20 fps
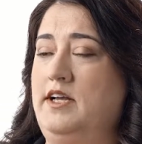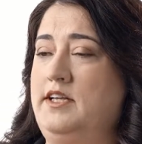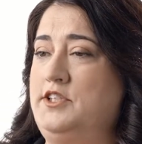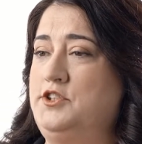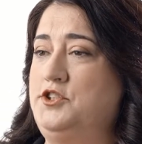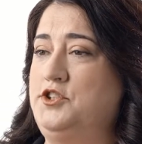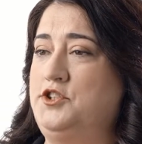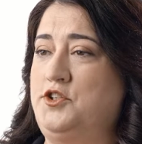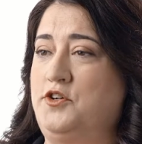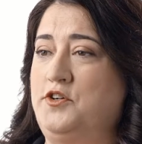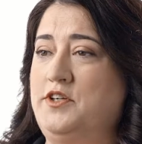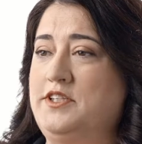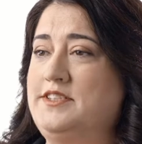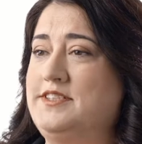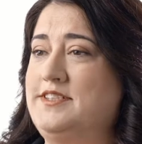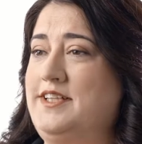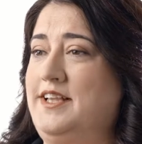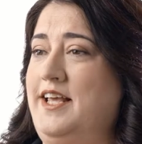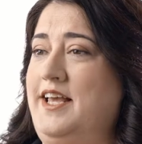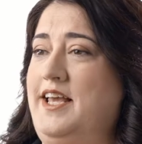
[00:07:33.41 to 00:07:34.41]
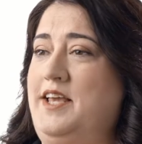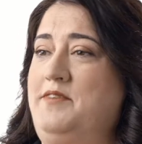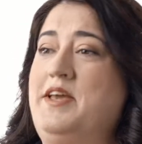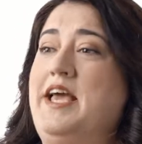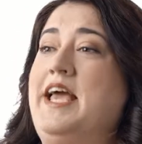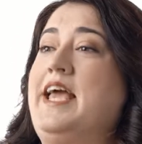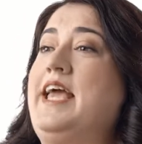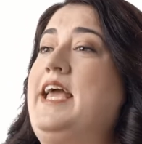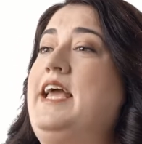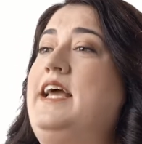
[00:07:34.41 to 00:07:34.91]
insurance claim,
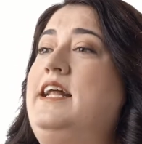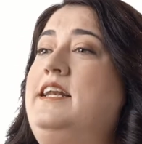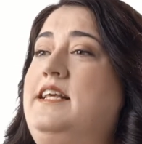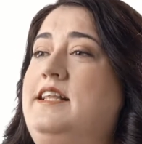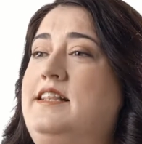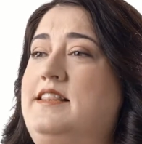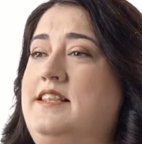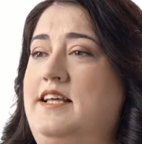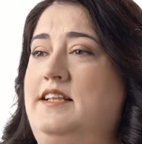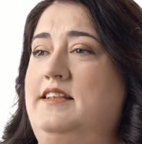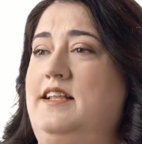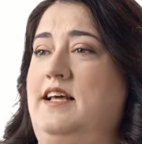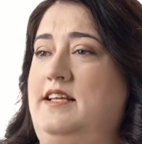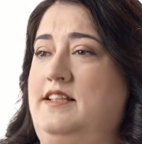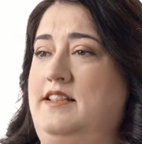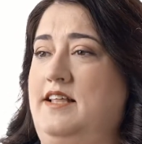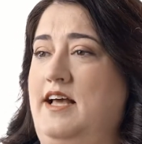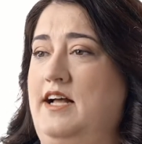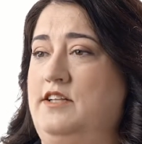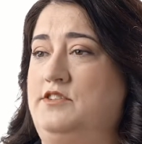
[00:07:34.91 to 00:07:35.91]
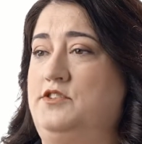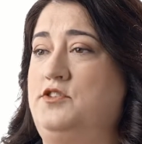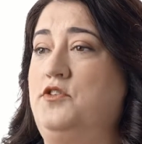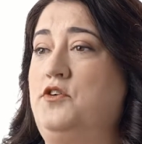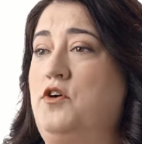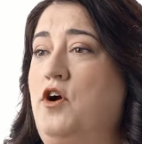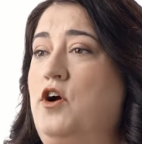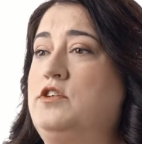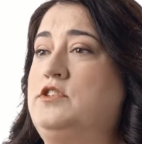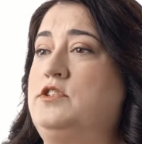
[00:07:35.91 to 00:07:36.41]
anything like that. So
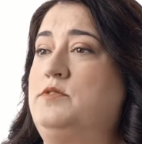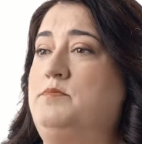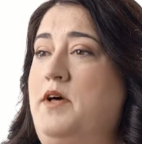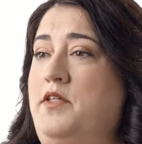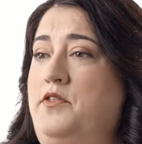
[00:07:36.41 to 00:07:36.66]
there are some